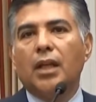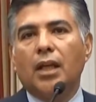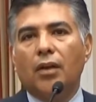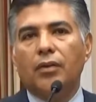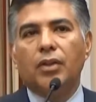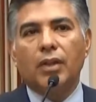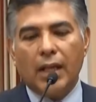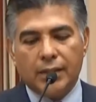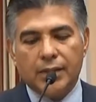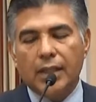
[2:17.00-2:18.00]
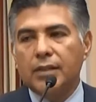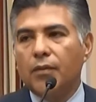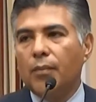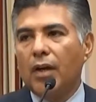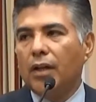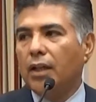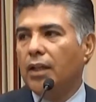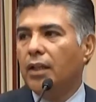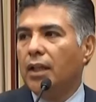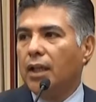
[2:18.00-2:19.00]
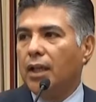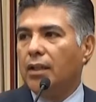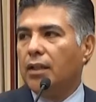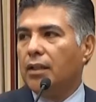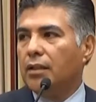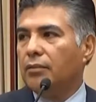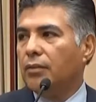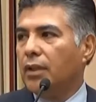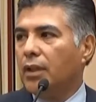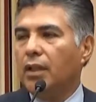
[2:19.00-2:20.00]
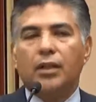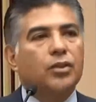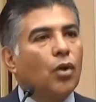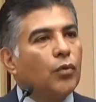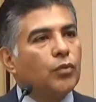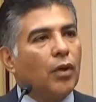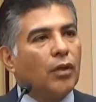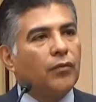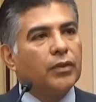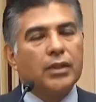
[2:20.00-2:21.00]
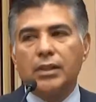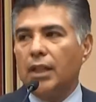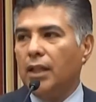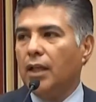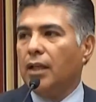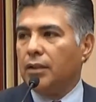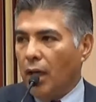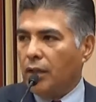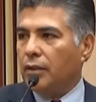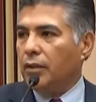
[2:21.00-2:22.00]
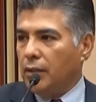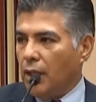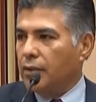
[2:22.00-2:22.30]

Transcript: here in the United States of America. And it's always wonderful to see doctor on